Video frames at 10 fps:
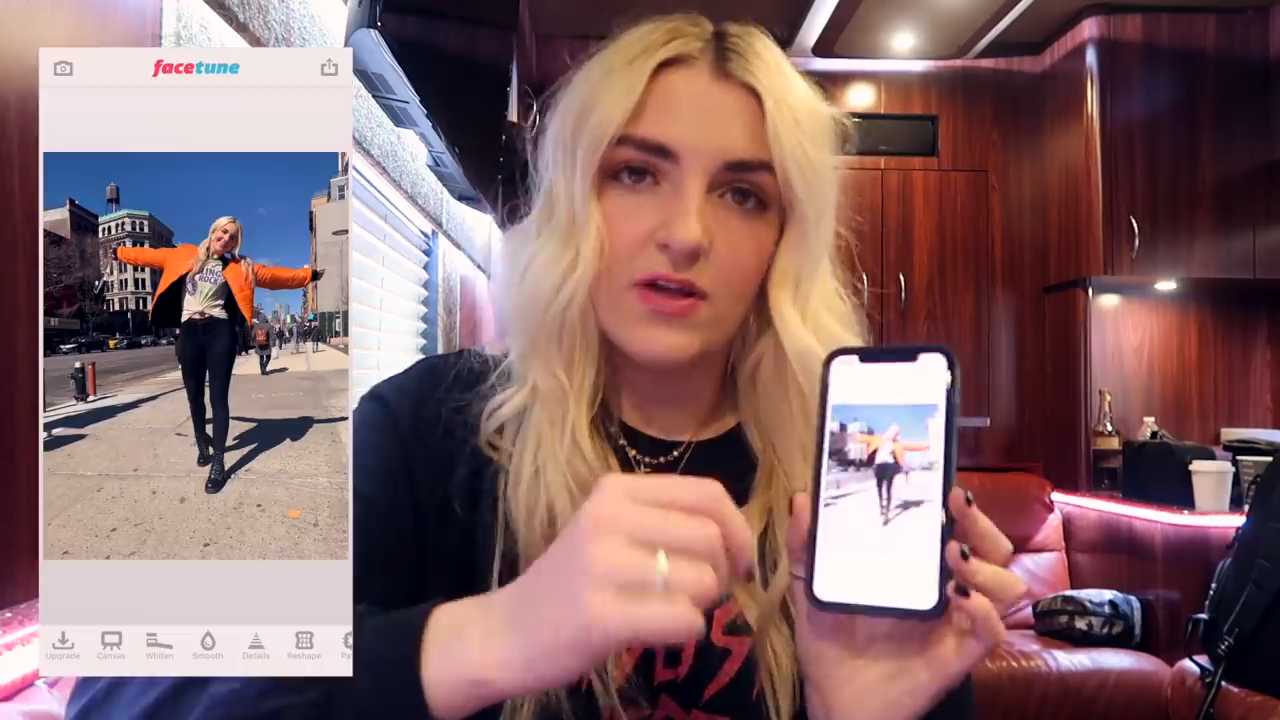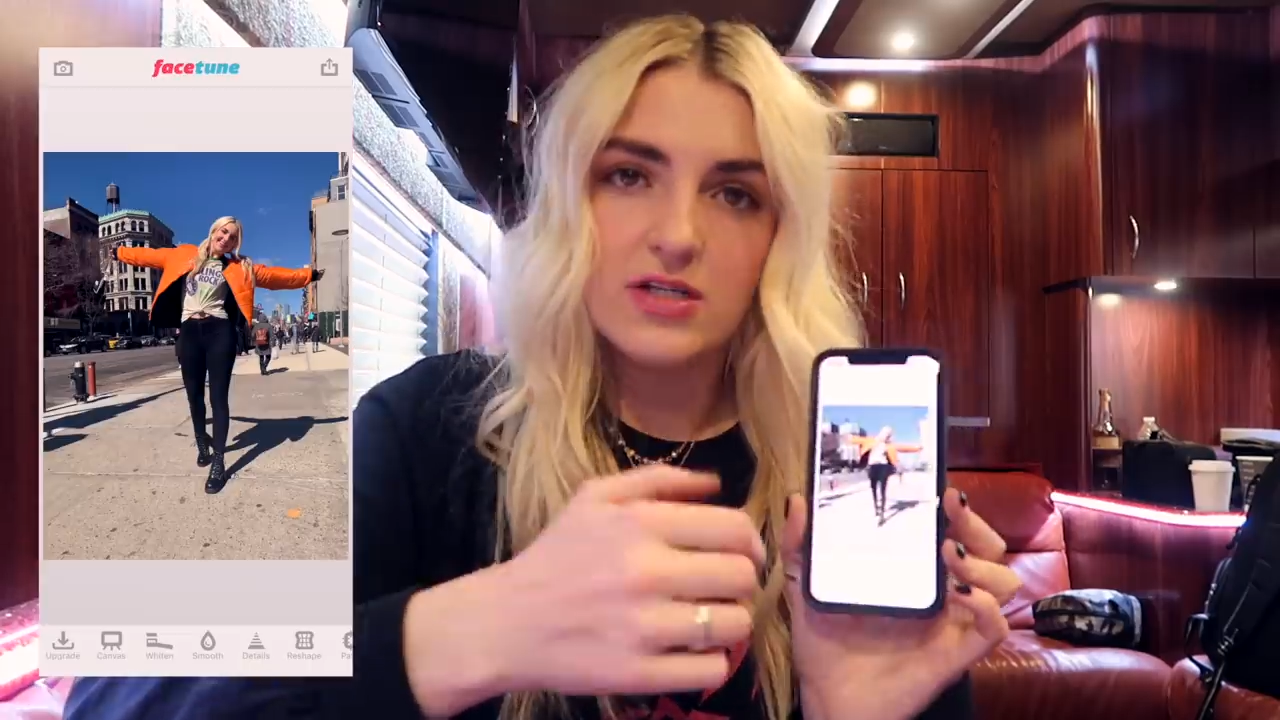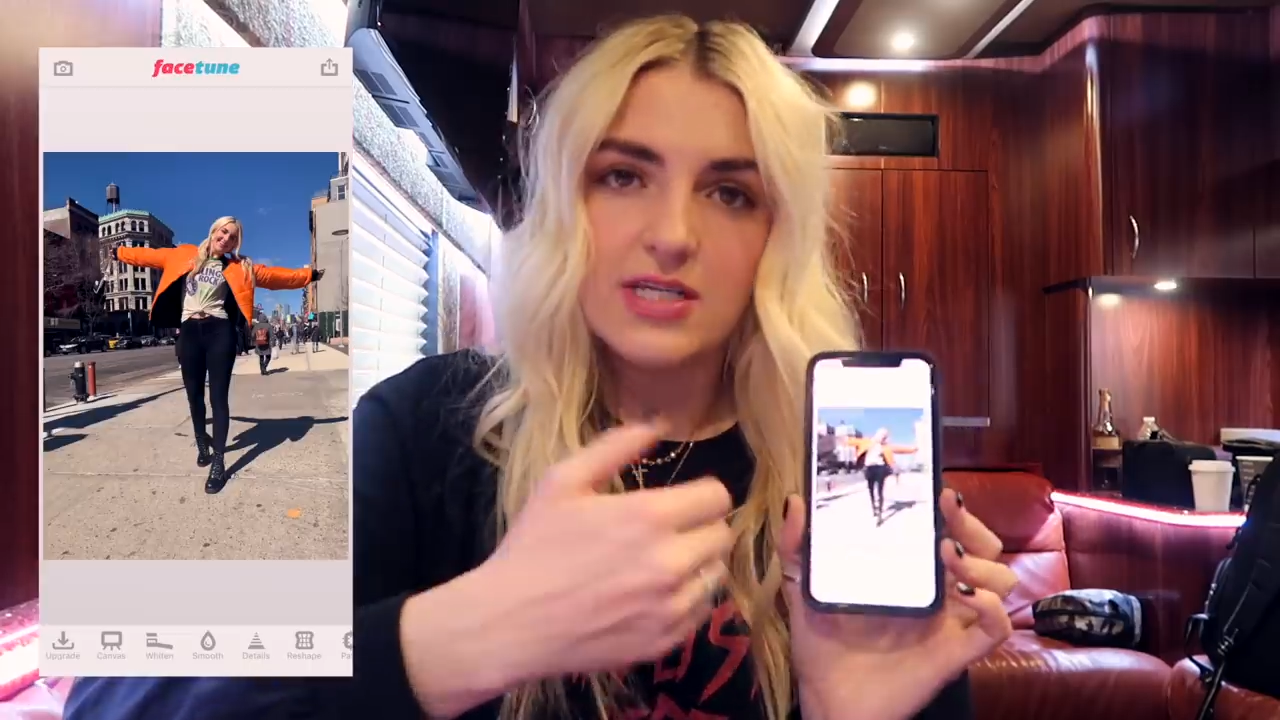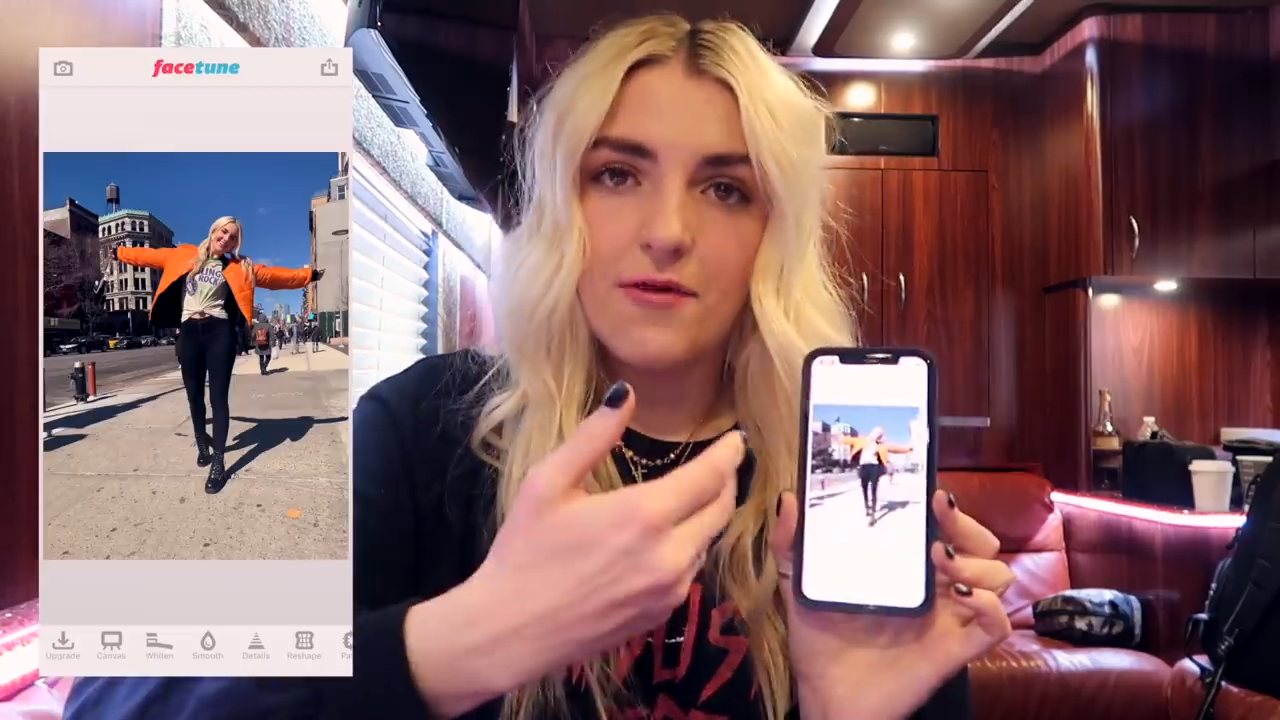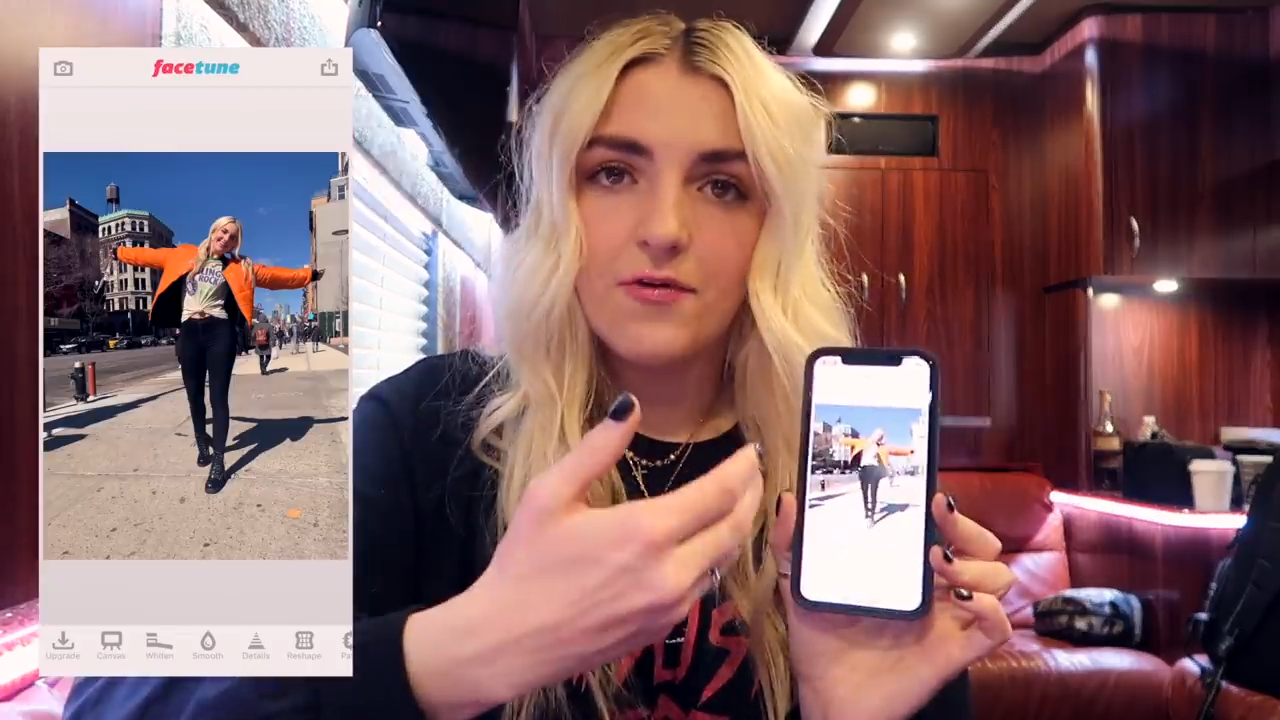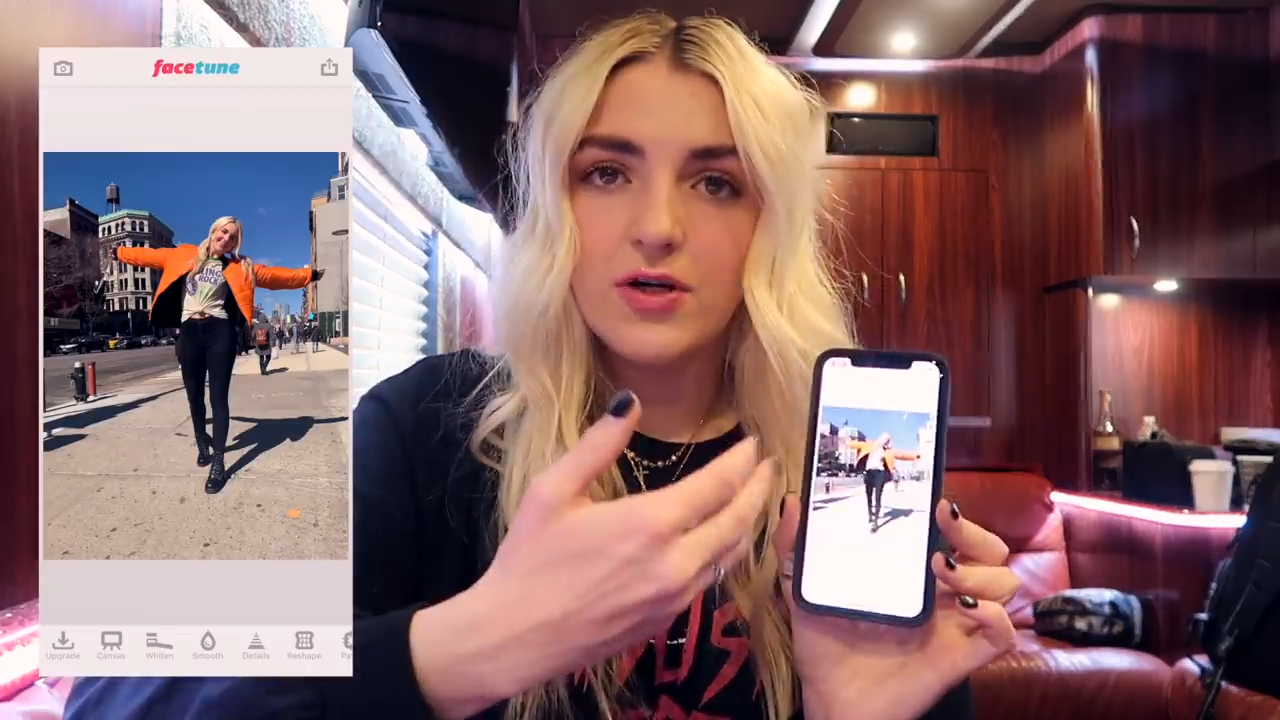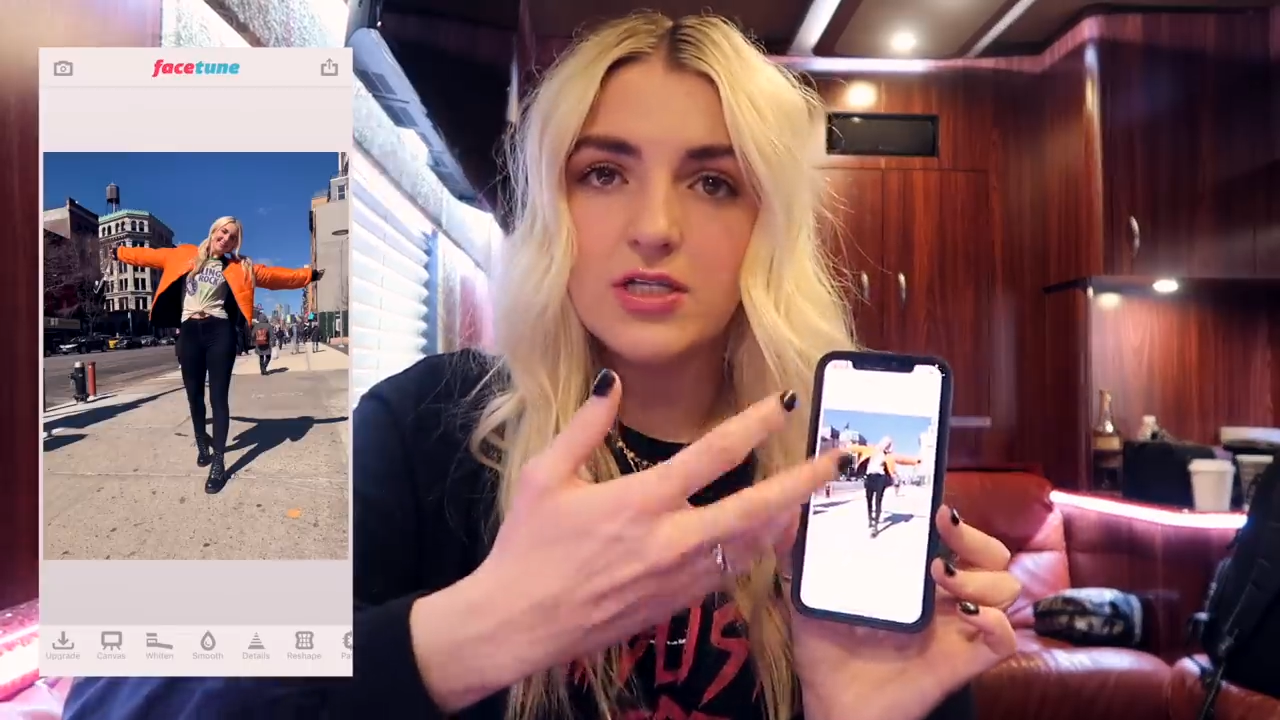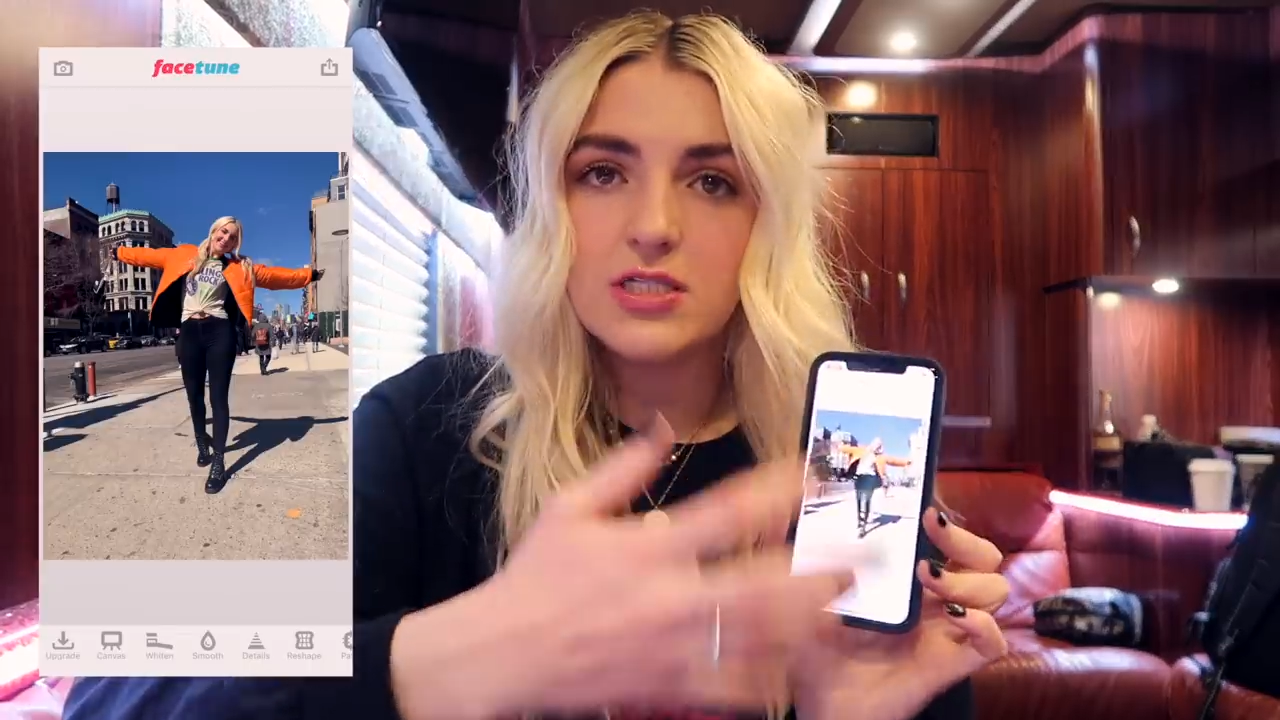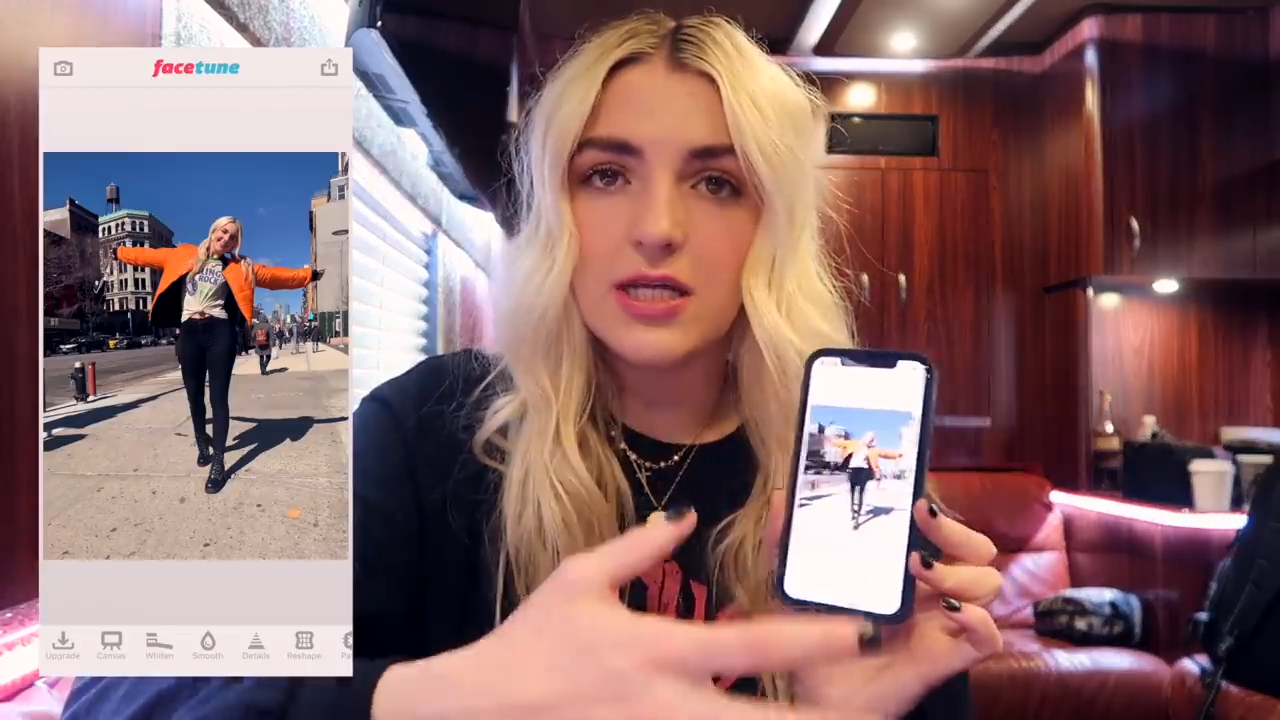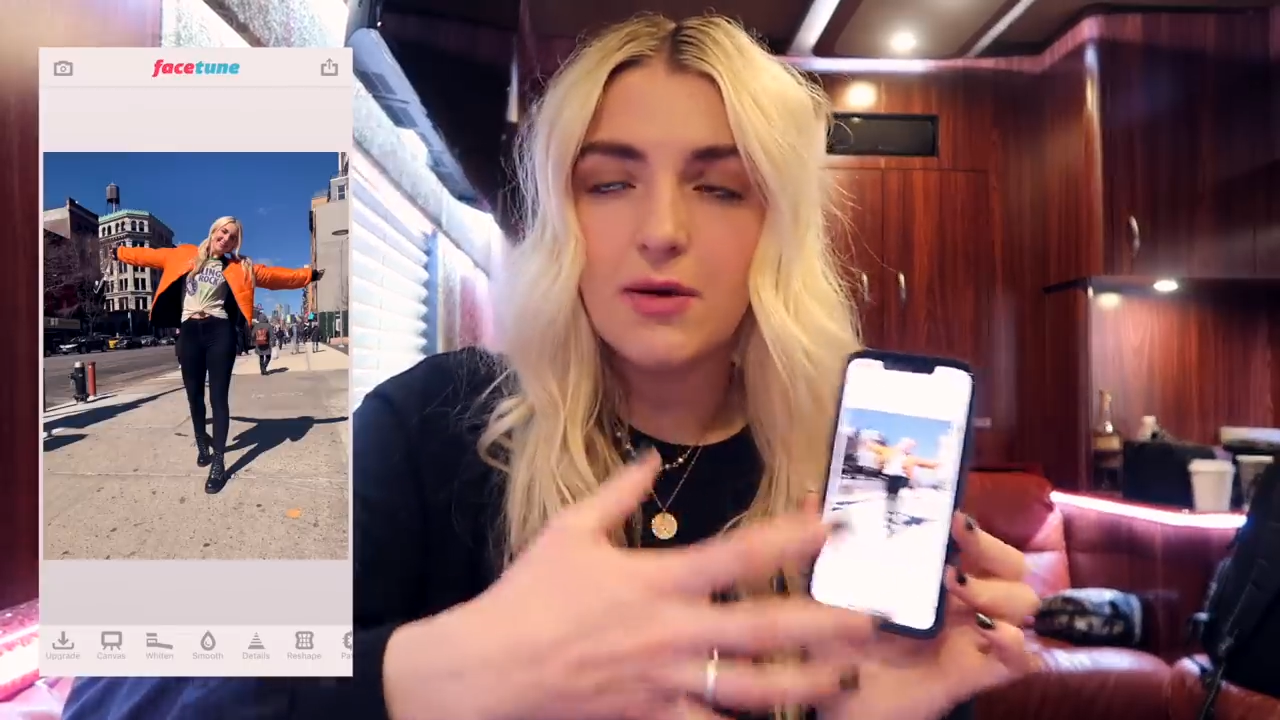If there's ever
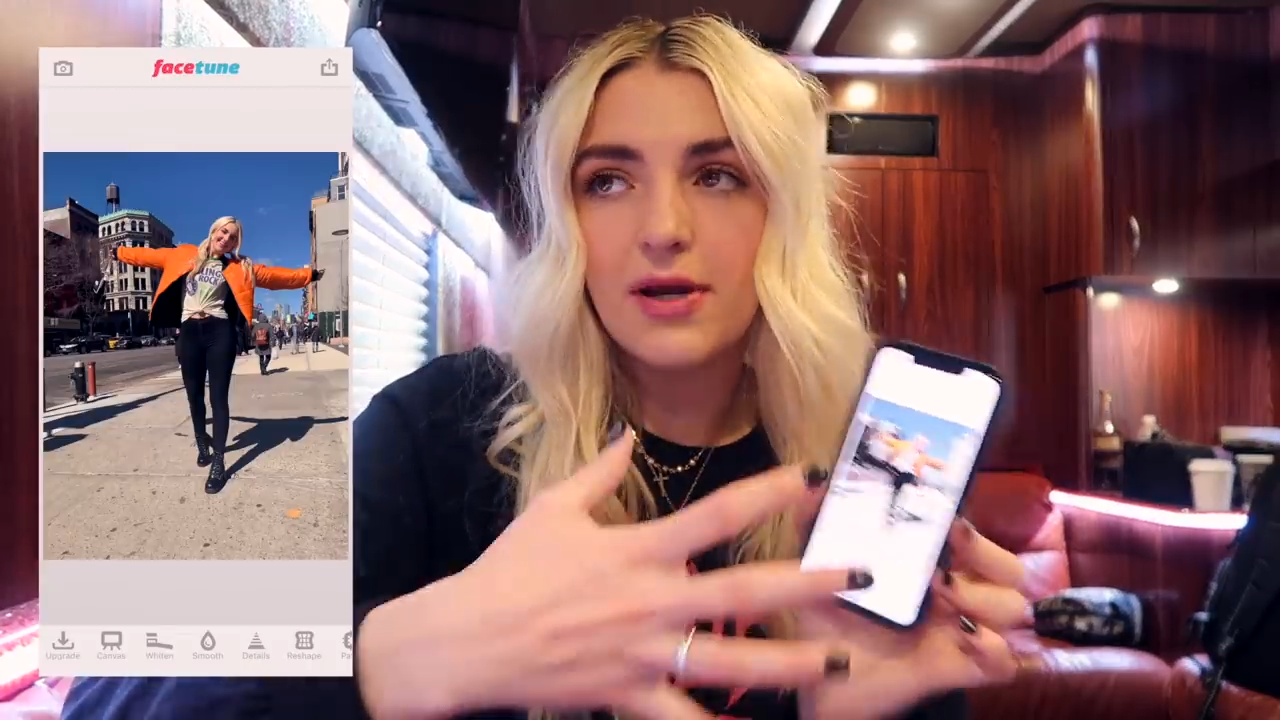a city